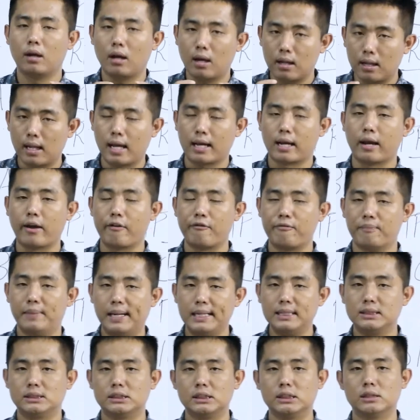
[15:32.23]
Like I've
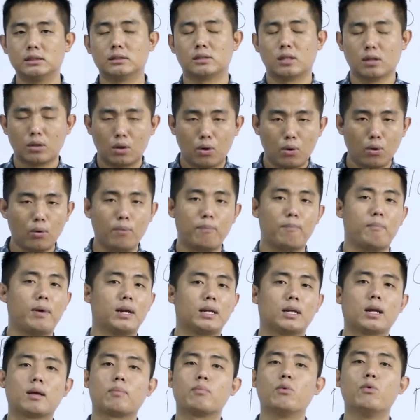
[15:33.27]
mentioned, the group might
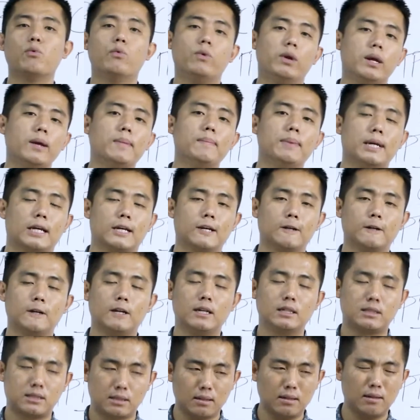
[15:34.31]
not be very big.
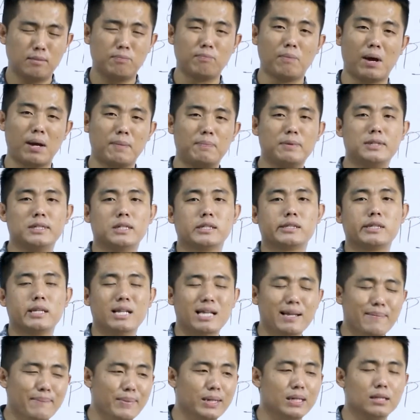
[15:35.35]
It might be just
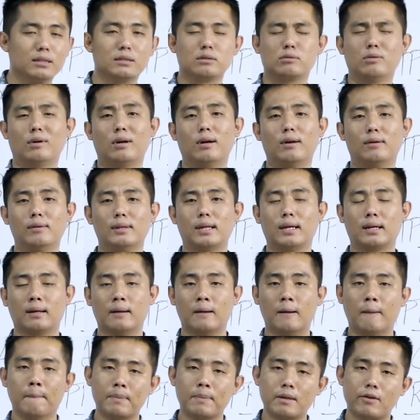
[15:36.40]
limited to around like
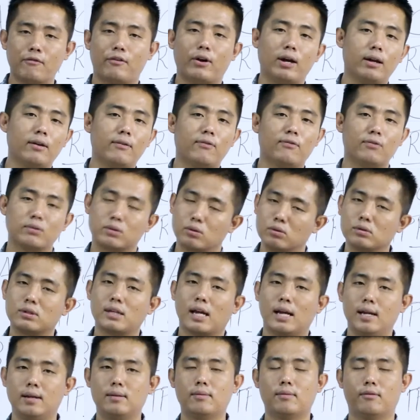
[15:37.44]
5 to
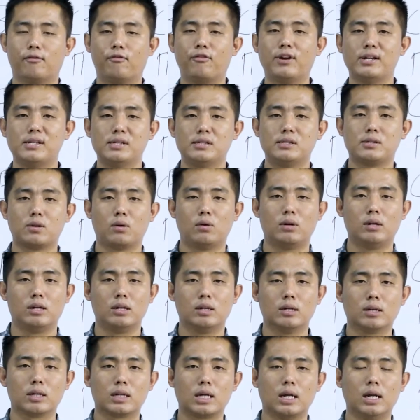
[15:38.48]
10 friends only,
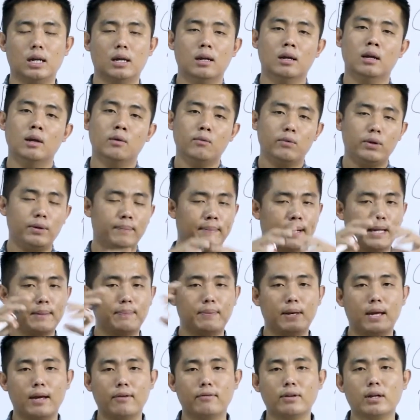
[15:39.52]
okay? We might
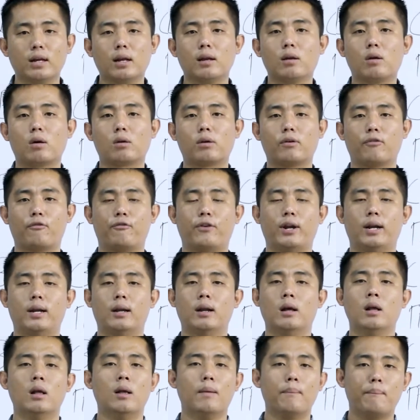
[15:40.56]
be having a lot of friends,
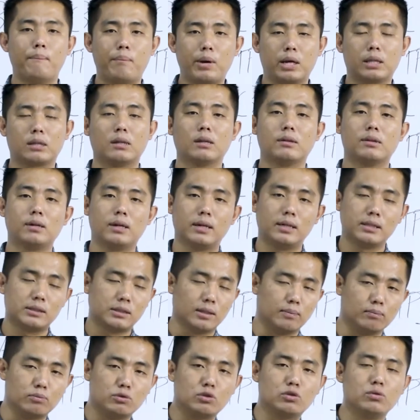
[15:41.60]
but there are
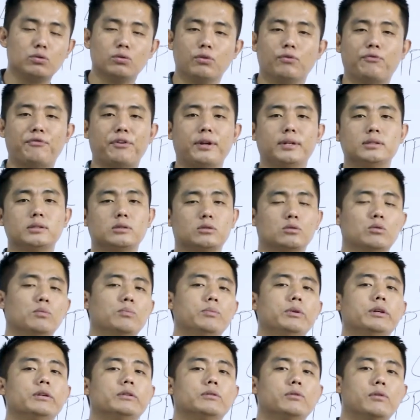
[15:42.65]
some true friends whom
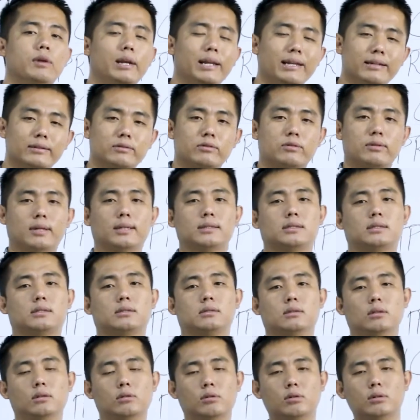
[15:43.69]
we really
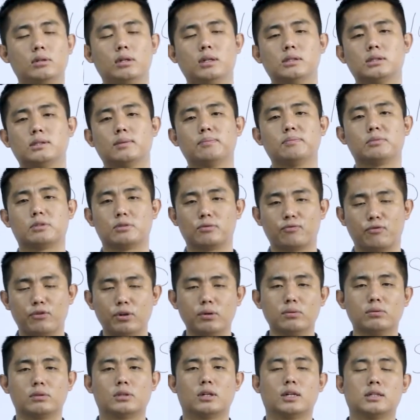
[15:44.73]
trust. There are some
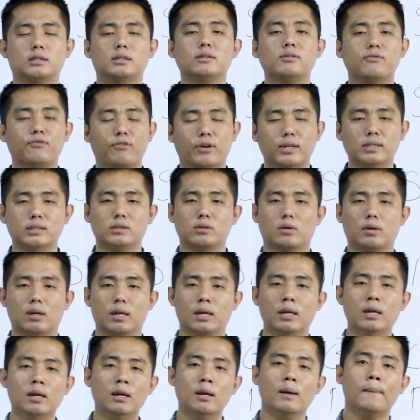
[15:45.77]
few trusted friends only.
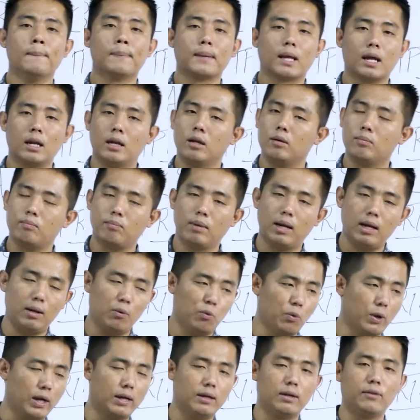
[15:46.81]
And it may
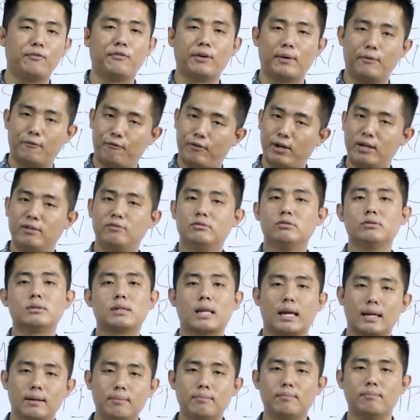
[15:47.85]
vary from 5 to
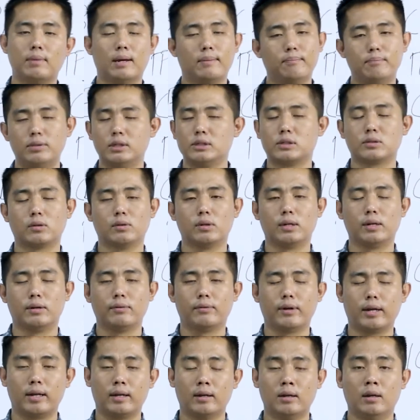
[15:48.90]
10 members only,
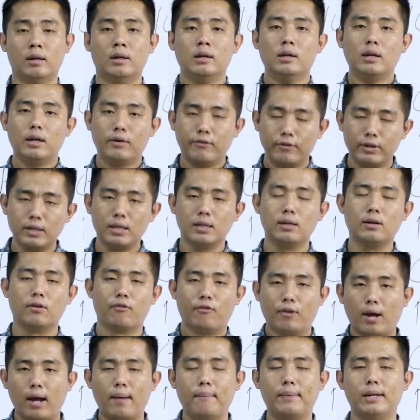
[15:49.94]
right? Even in your
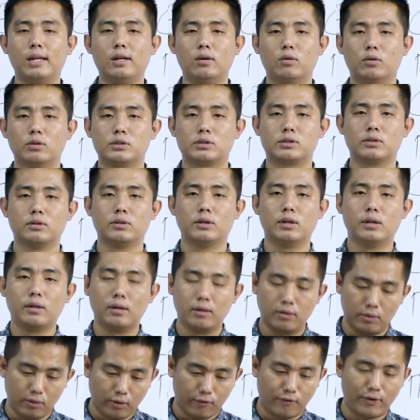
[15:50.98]
family also,
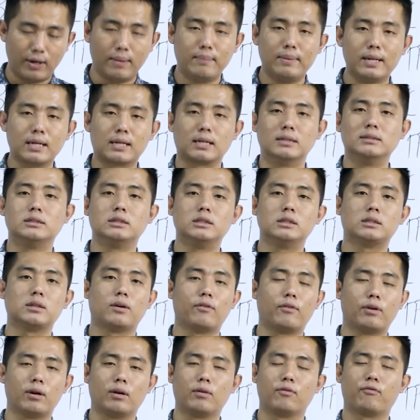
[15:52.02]
your family consists of
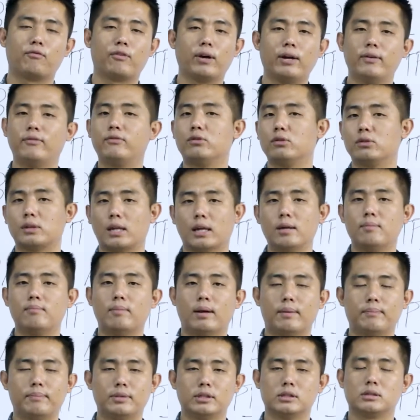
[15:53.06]
around 5 to 10
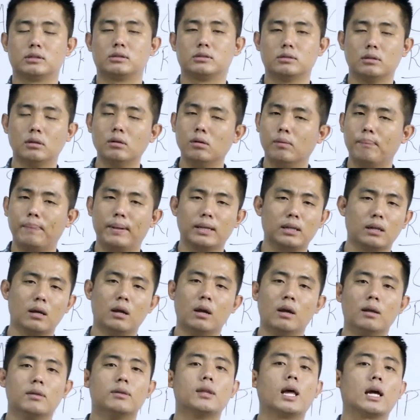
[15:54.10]
members, but
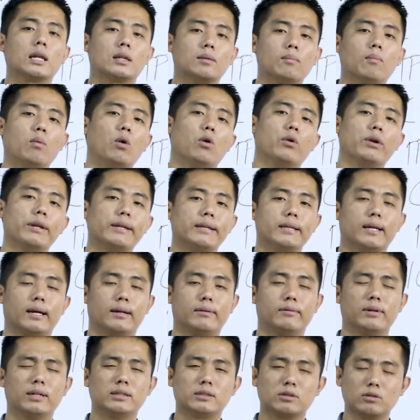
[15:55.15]
not more than that,
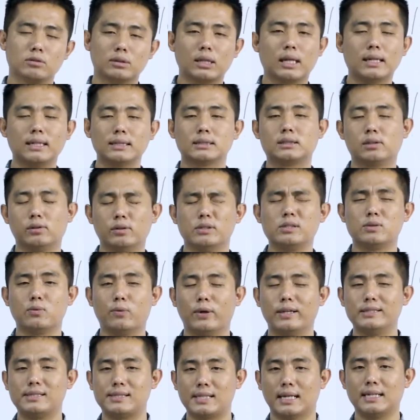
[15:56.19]
right? So that is the reason why
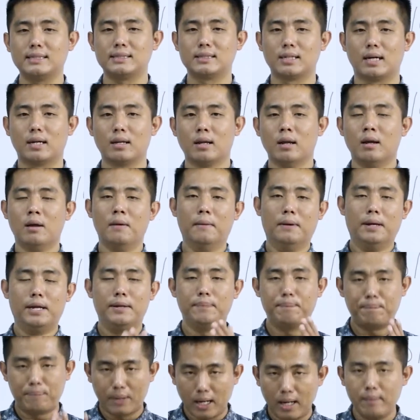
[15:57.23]
it says that in
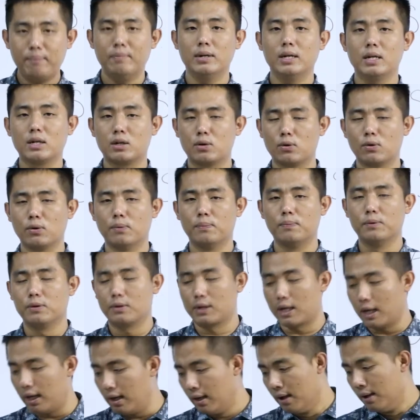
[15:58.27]
primary group,
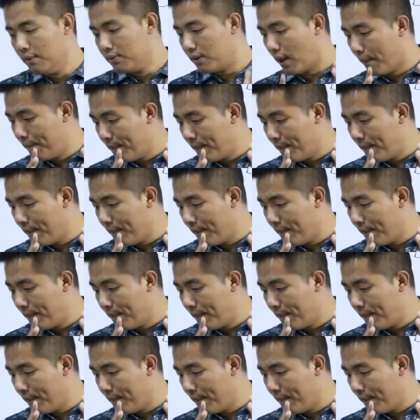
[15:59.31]
okay, the